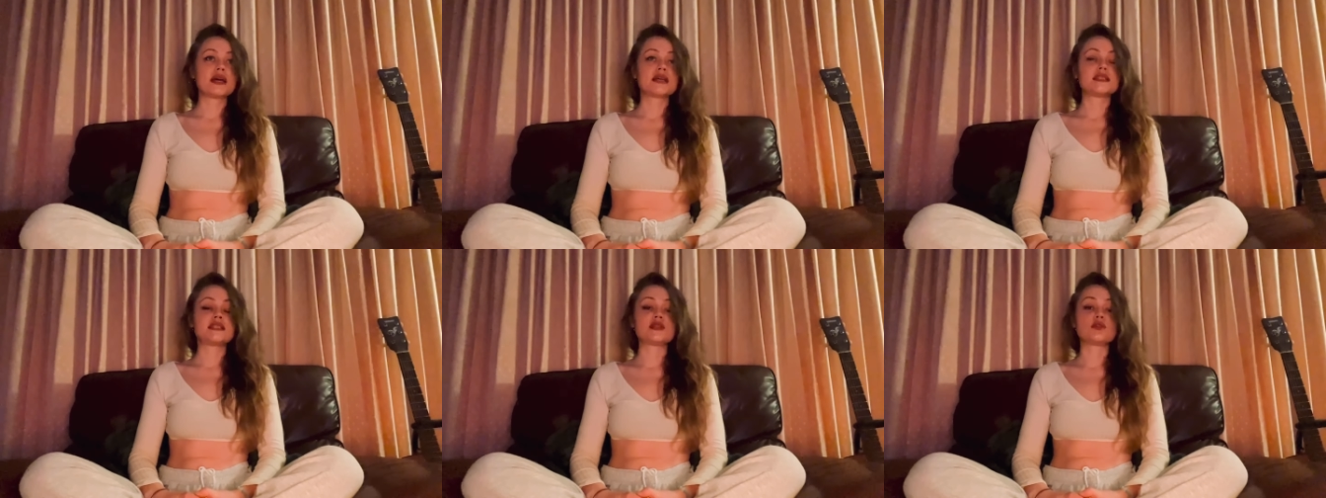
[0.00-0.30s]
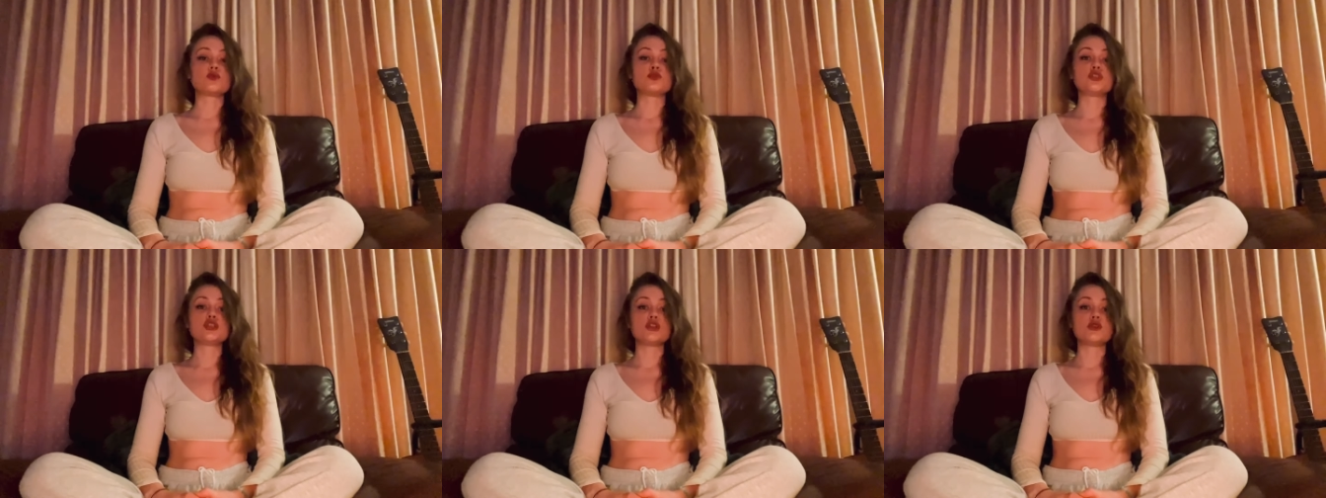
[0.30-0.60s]

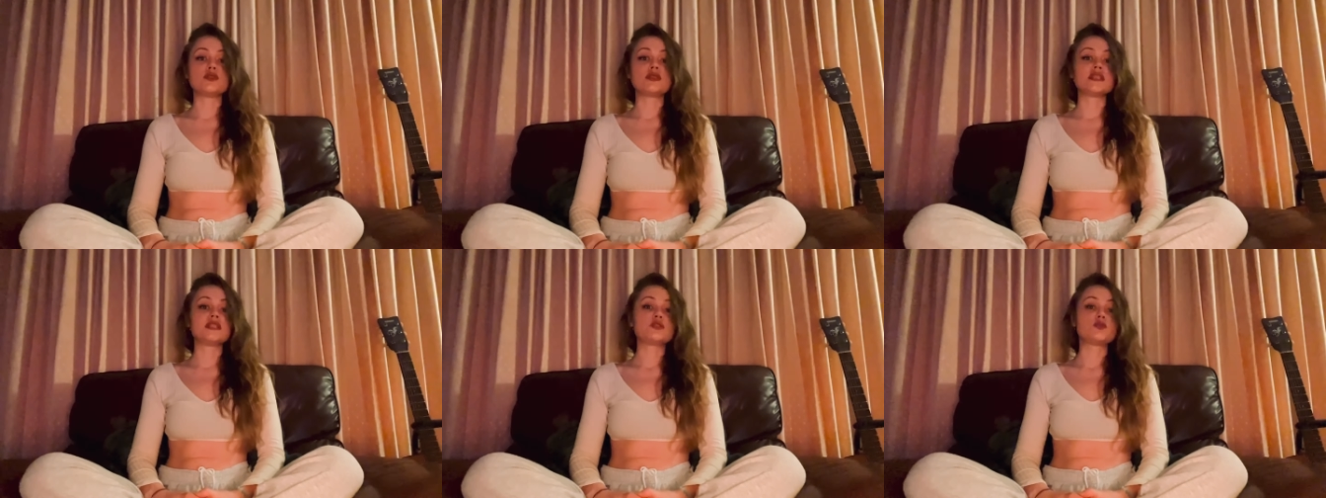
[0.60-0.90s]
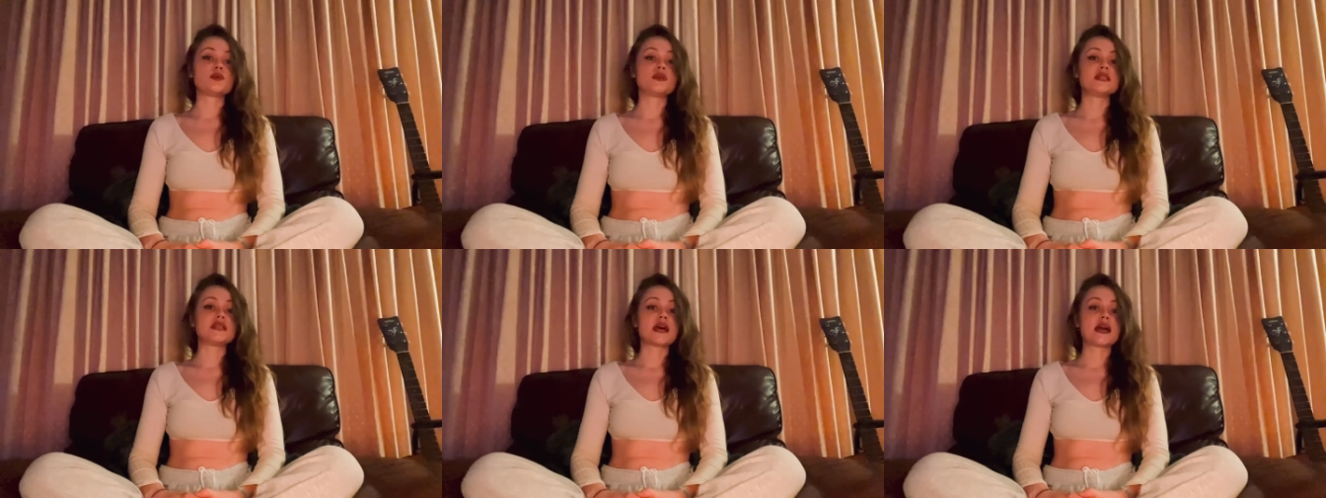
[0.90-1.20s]
Still choosing
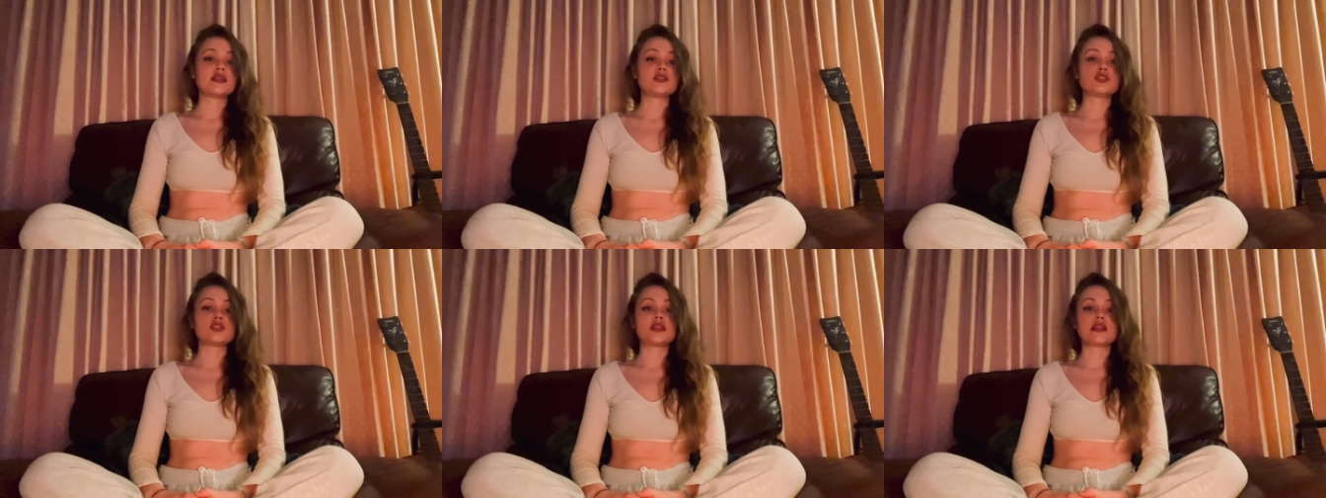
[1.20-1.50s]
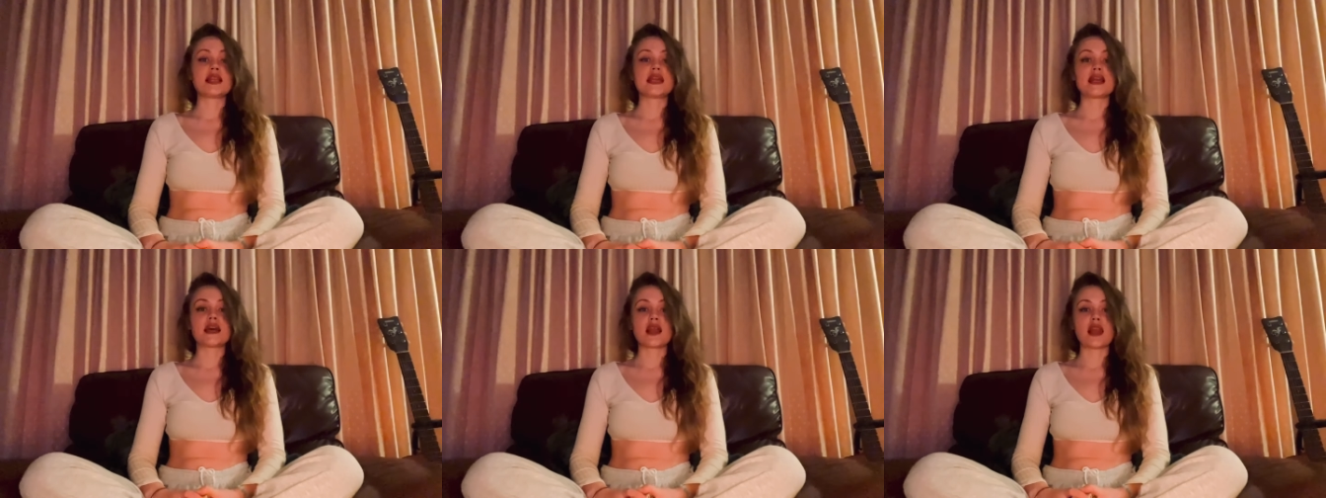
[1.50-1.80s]
to
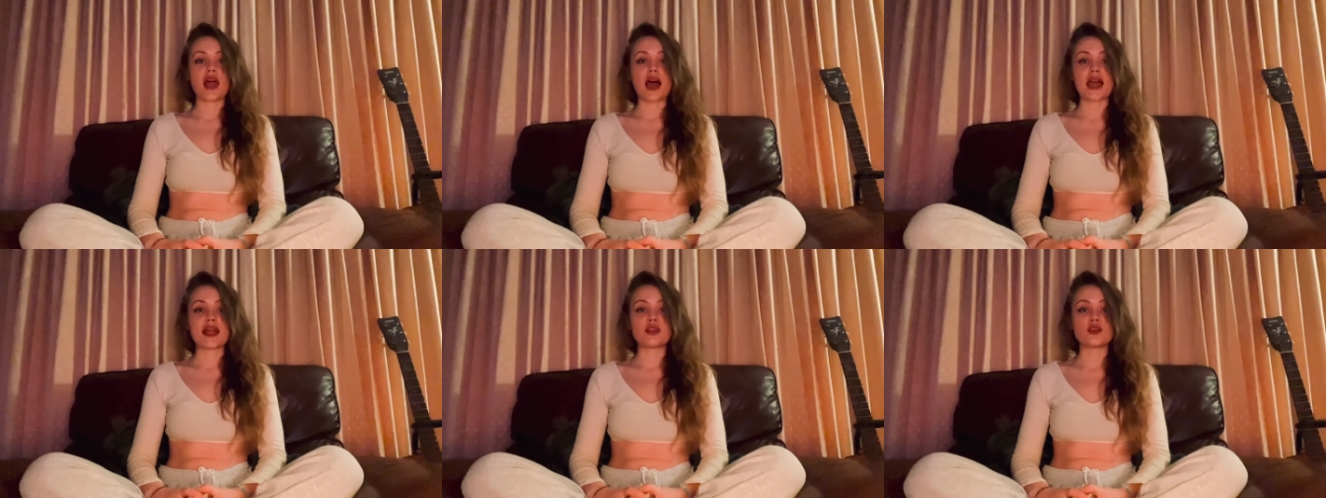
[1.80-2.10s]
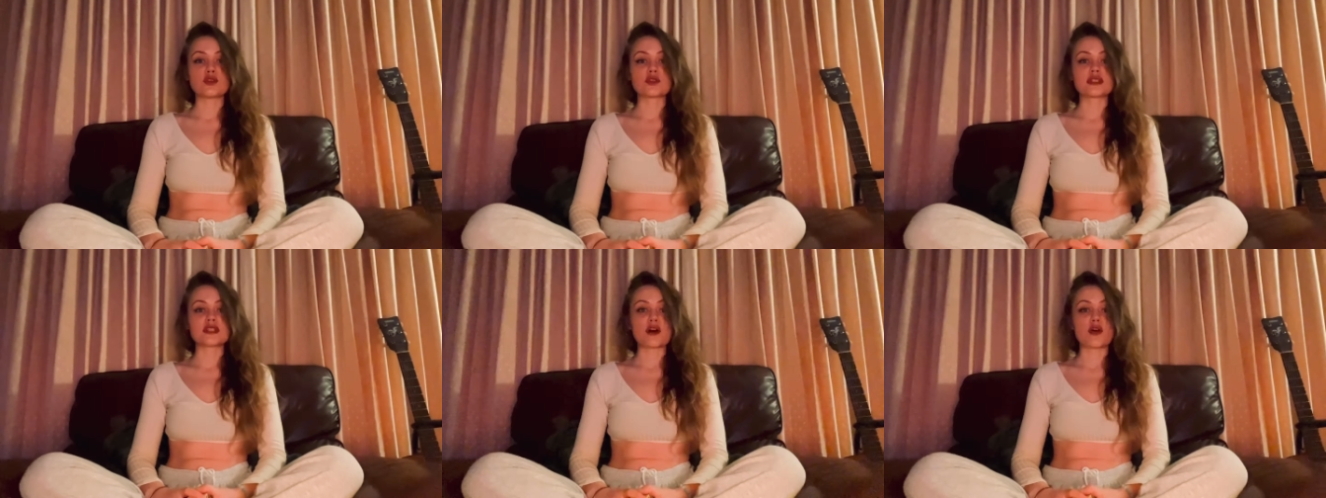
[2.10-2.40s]
intentionally align
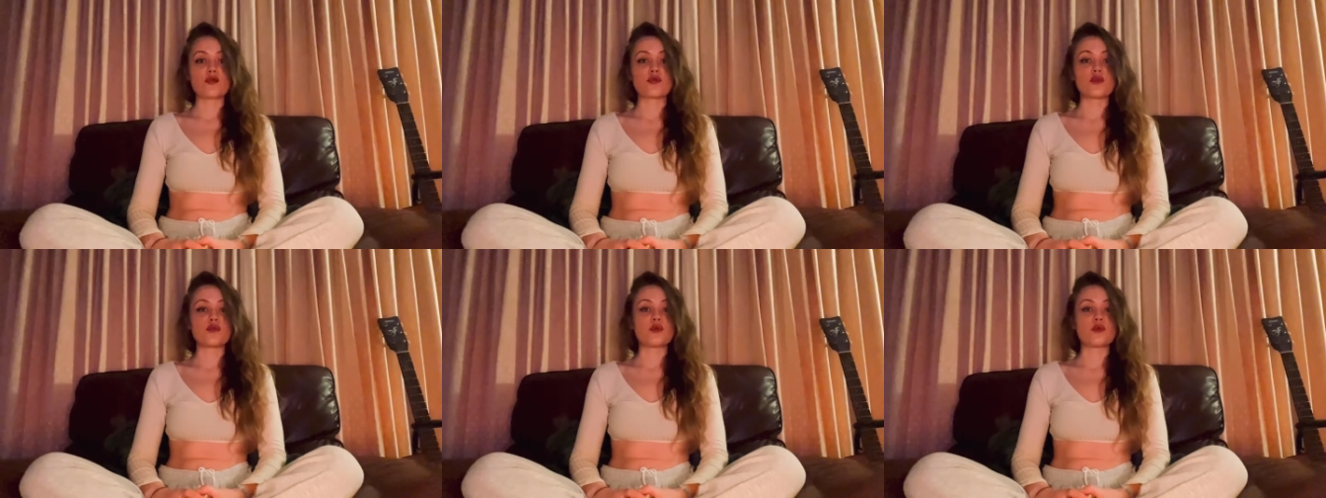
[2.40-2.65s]
yourself